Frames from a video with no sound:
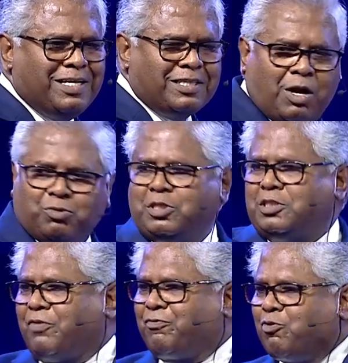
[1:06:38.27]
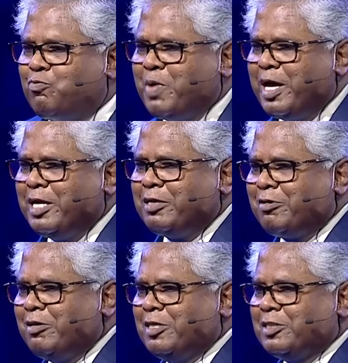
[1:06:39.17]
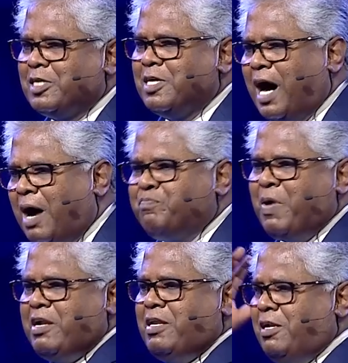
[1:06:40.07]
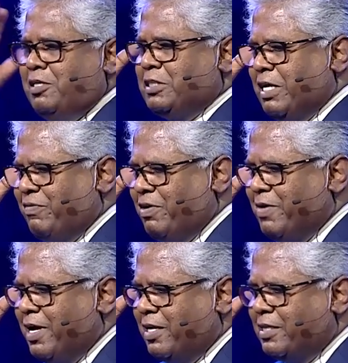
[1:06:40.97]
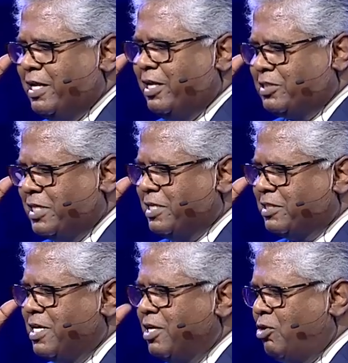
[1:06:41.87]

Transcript: thousands of fruit-bearing trees, abundance everywhere that he sees.